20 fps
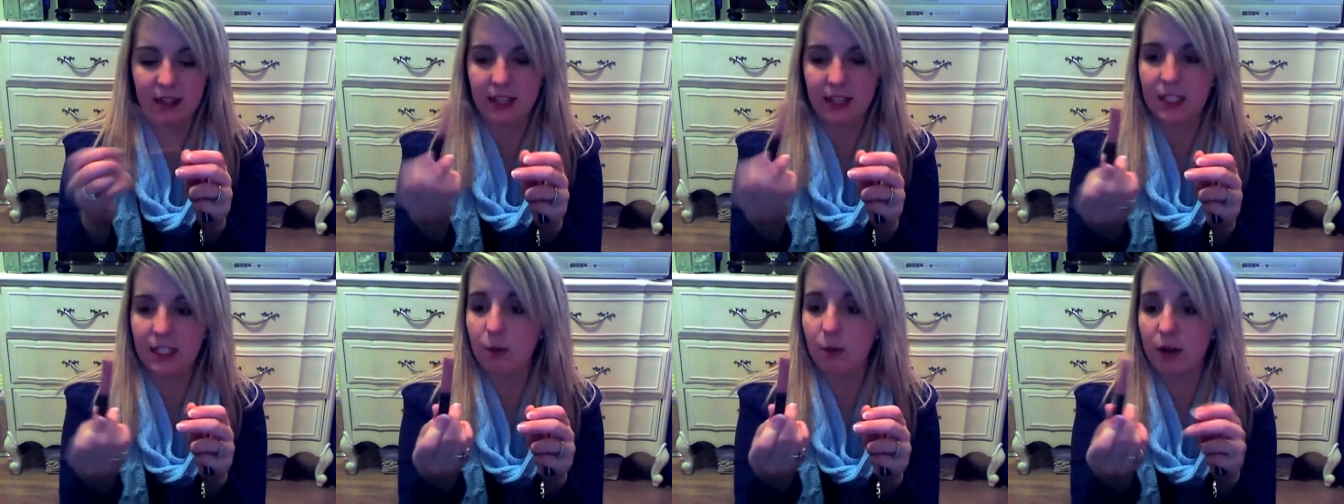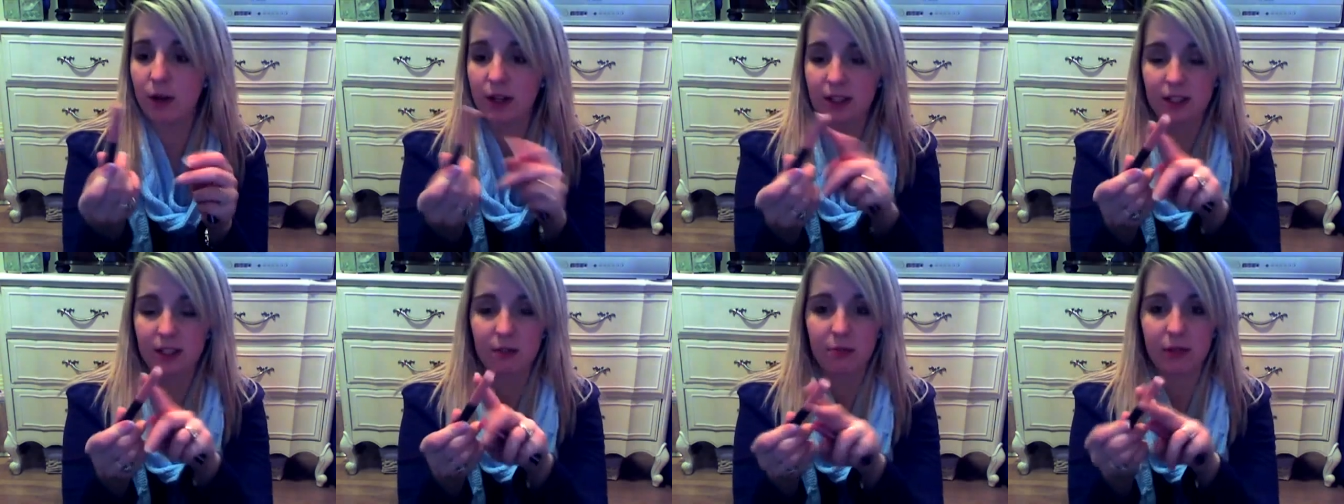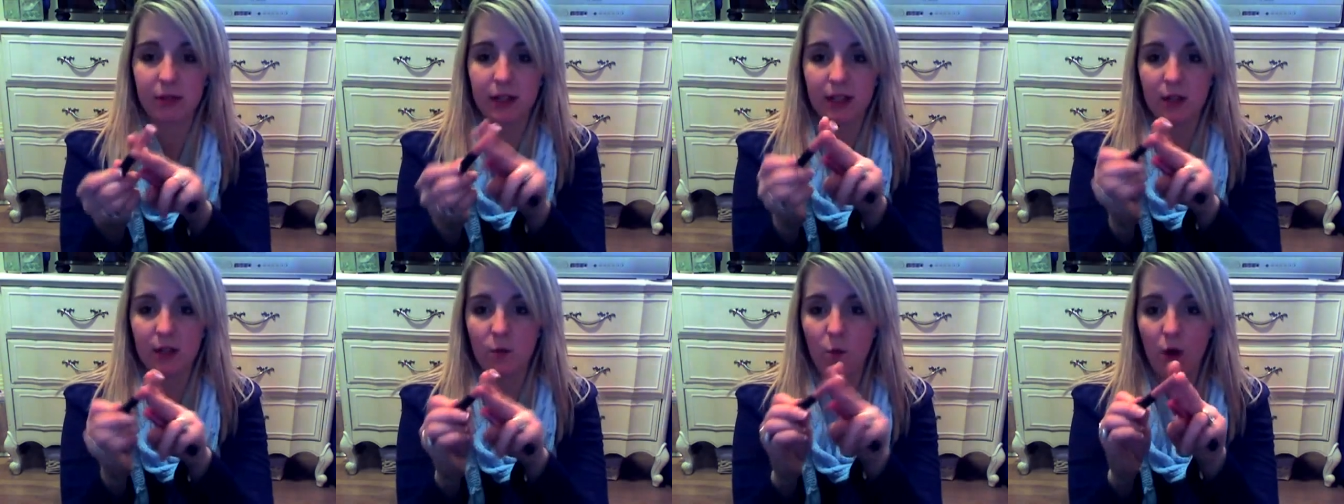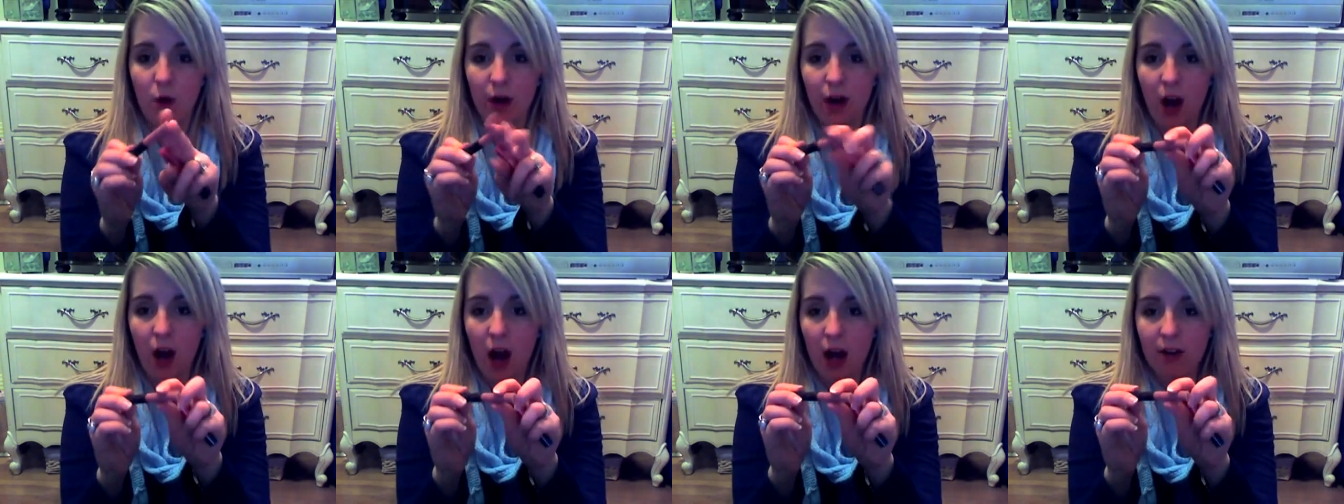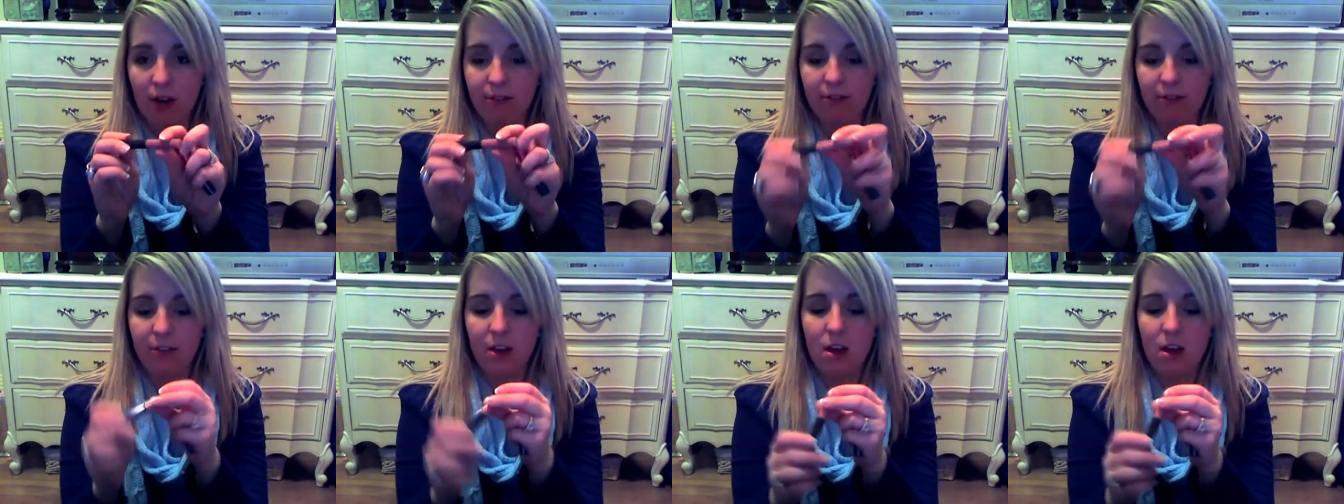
This one has completely worn off.